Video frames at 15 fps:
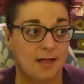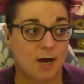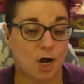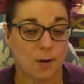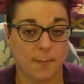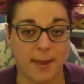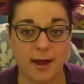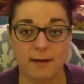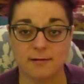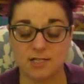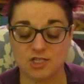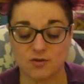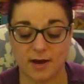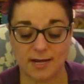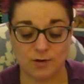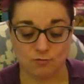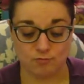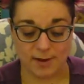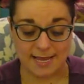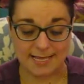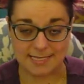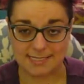Our parents tried to
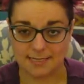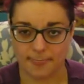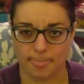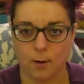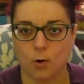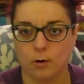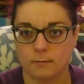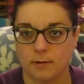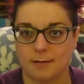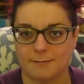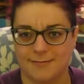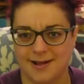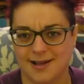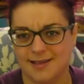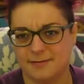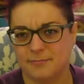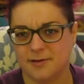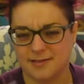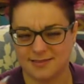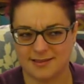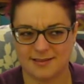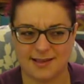raise, or not mine,
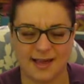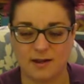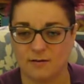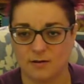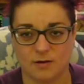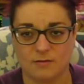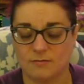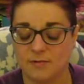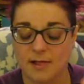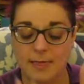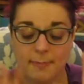but I don't know.